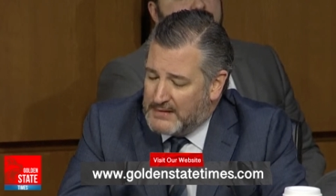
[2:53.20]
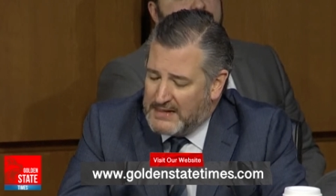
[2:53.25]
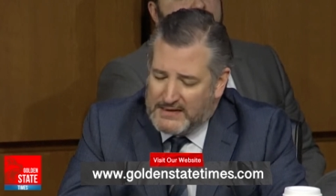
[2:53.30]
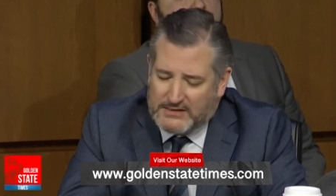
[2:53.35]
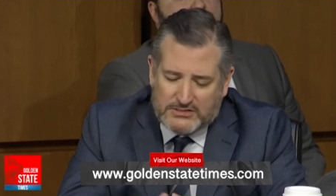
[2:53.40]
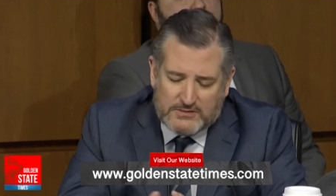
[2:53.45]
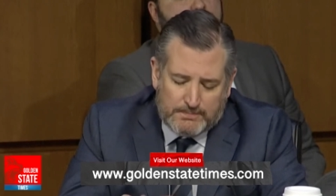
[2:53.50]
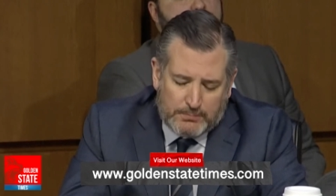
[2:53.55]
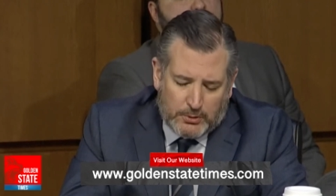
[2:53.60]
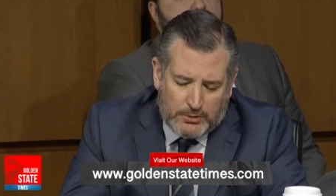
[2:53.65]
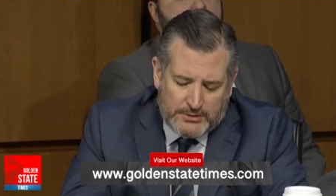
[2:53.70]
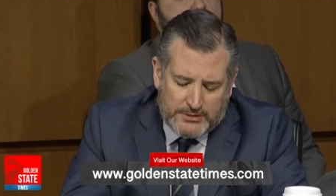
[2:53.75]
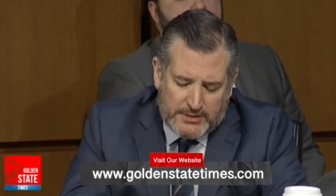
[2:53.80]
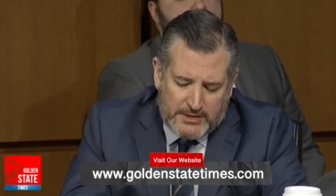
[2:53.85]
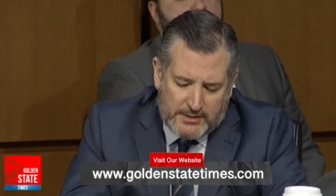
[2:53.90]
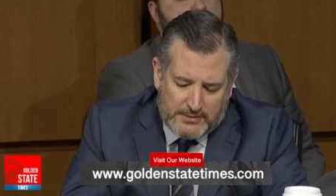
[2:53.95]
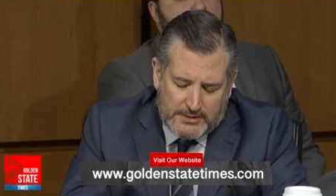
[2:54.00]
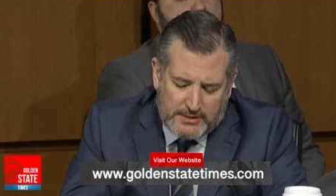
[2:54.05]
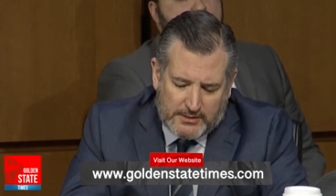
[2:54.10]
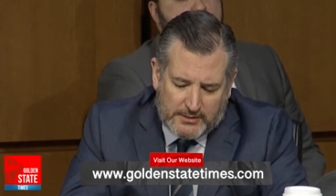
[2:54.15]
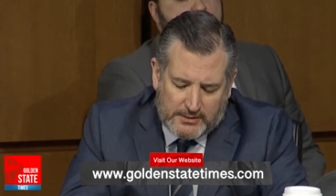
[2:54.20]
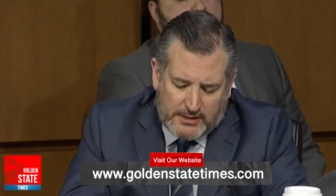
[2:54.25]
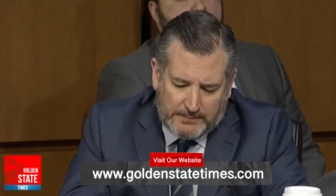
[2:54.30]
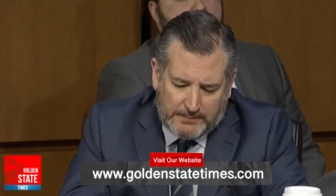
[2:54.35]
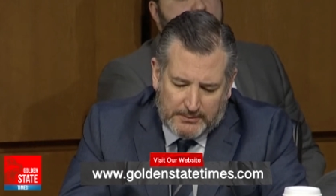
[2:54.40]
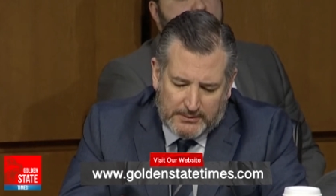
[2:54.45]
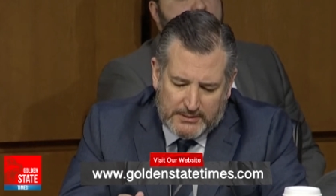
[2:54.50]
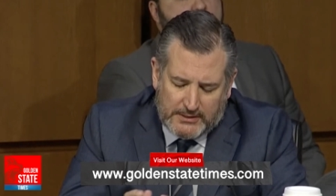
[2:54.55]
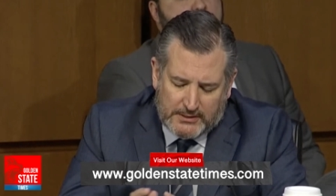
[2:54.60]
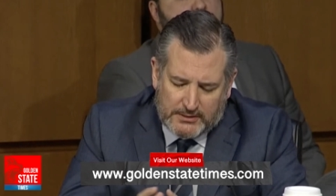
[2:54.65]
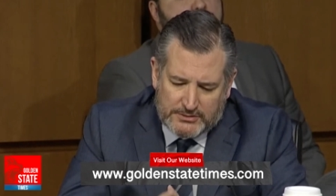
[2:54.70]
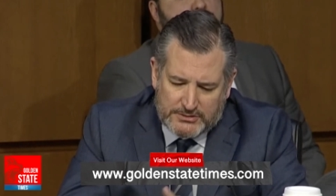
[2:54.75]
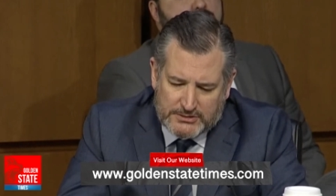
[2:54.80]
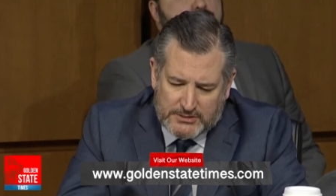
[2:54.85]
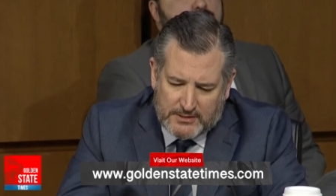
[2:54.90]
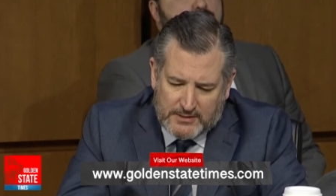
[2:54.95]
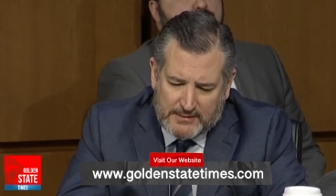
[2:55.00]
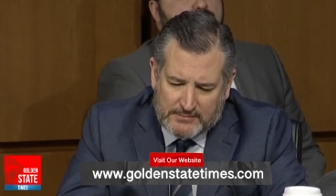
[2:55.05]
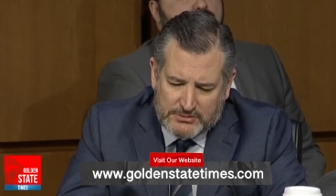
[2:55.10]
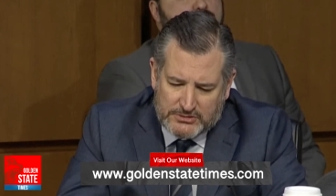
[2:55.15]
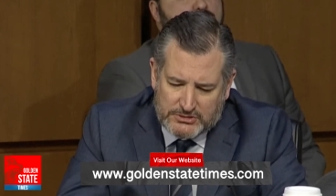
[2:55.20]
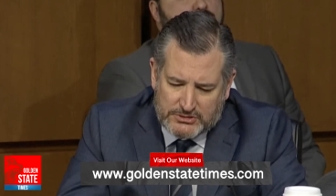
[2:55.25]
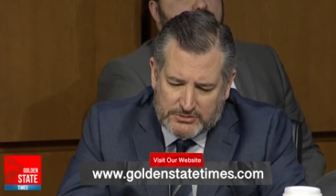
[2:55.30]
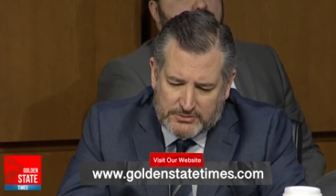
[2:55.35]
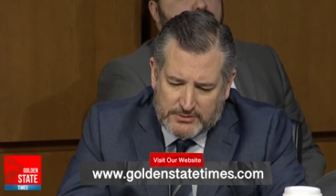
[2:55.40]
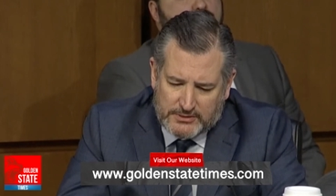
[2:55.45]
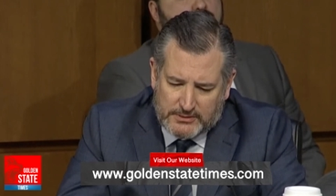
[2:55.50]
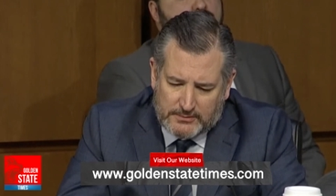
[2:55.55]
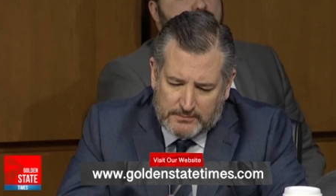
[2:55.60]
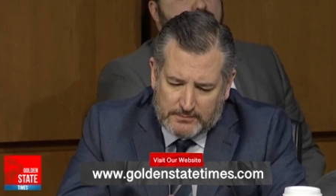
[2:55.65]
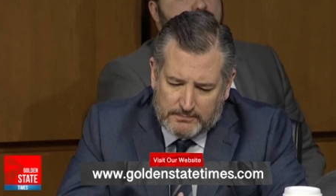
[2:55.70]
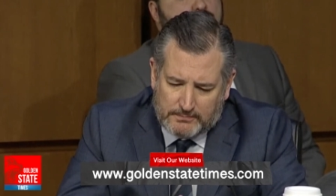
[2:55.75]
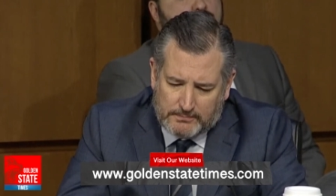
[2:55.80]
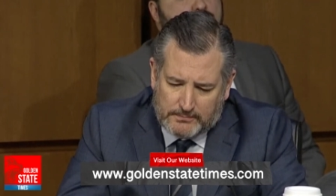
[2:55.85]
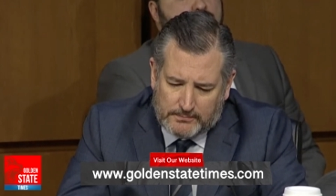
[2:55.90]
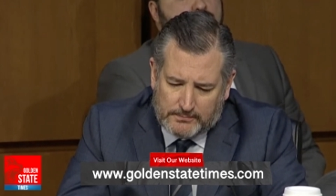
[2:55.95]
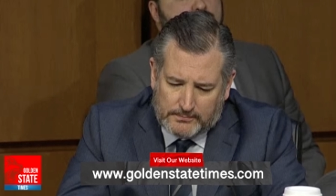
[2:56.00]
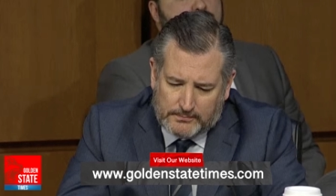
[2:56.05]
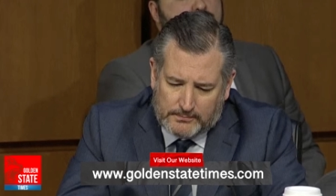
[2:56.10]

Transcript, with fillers: And it's important to note, you know, a couple of years ago I was doing